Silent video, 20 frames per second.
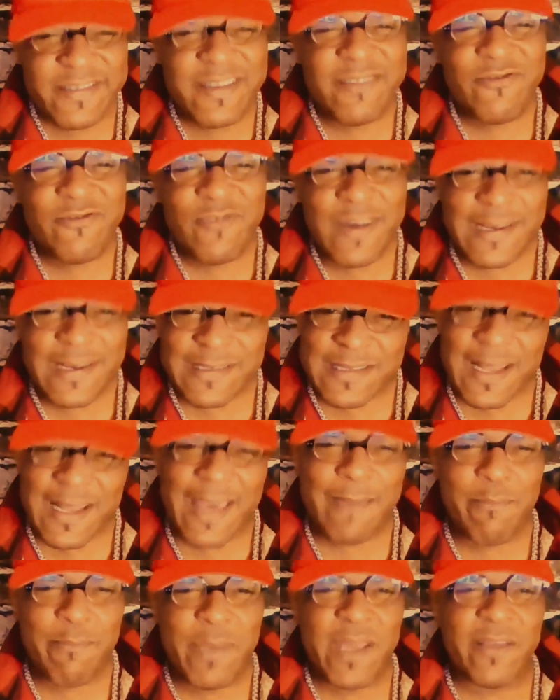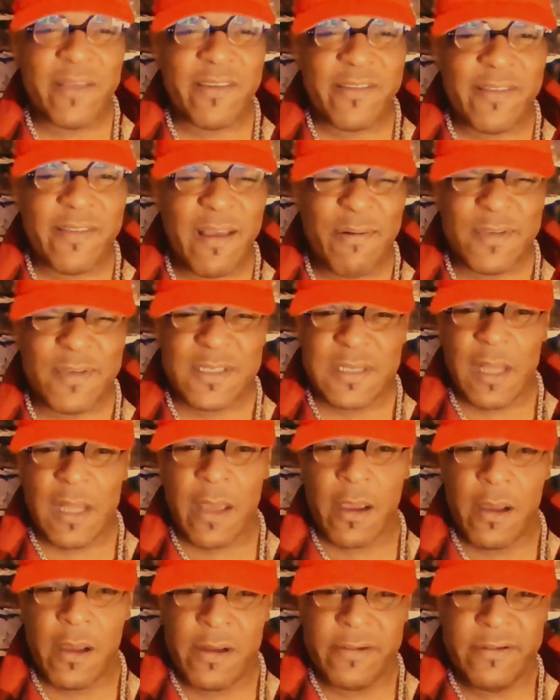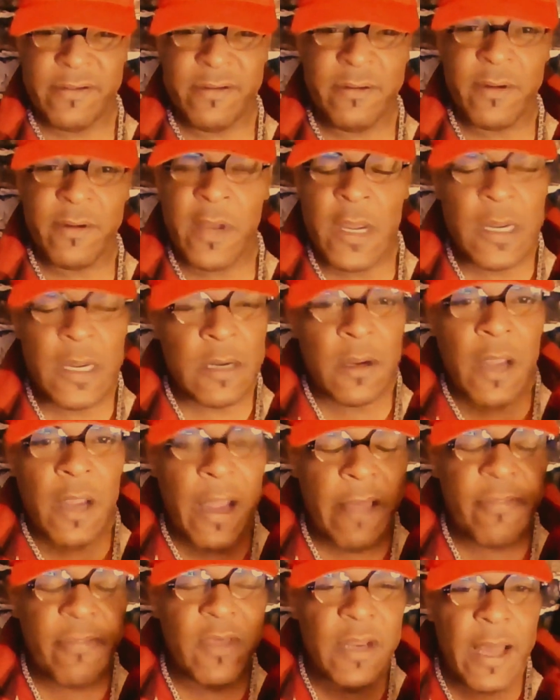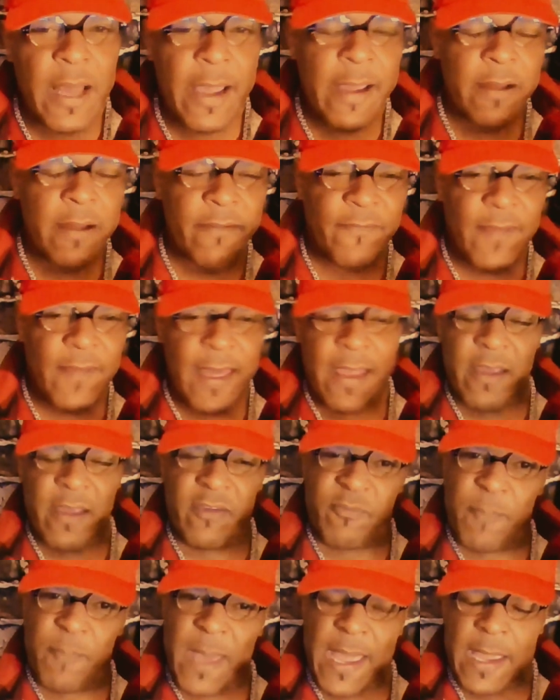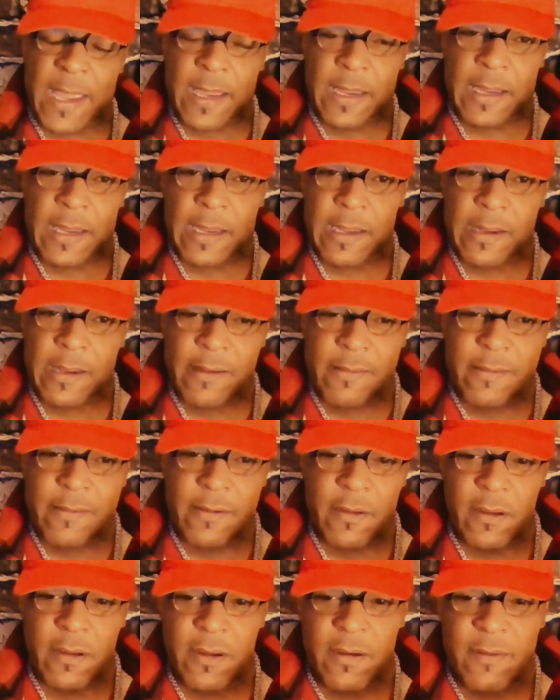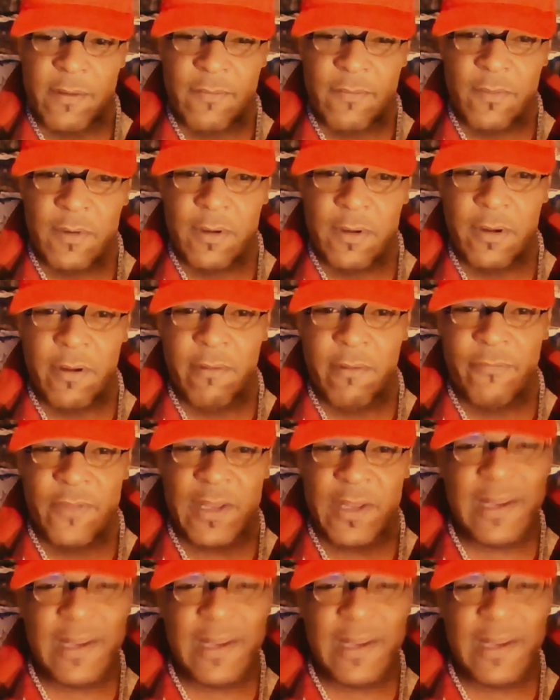that dress like bitches. I was like, huh? And then I had a flashback of the